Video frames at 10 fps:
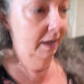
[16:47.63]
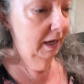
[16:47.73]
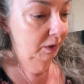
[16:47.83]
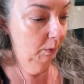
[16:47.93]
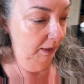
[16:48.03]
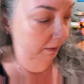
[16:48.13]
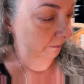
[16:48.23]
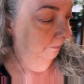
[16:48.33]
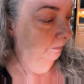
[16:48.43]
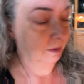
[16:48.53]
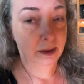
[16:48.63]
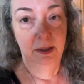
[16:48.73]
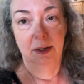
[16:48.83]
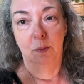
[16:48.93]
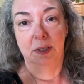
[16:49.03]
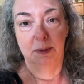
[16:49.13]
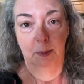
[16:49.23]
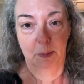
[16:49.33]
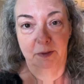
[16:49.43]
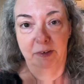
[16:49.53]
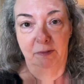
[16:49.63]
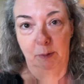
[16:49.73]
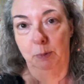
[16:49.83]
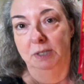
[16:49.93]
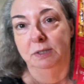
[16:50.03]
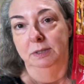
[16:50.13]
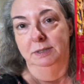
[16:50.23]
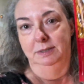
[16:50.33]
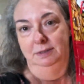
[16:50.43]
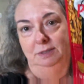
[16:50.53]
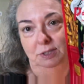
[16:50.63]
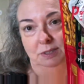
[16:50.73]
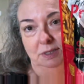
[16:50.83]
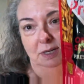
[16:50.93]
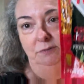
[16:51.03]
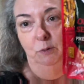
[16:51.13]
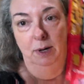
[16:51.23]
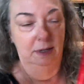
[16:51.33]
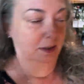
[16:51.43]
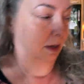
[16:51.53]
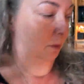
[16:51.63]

Anyway, with some of my favorite pretzels, just anyway.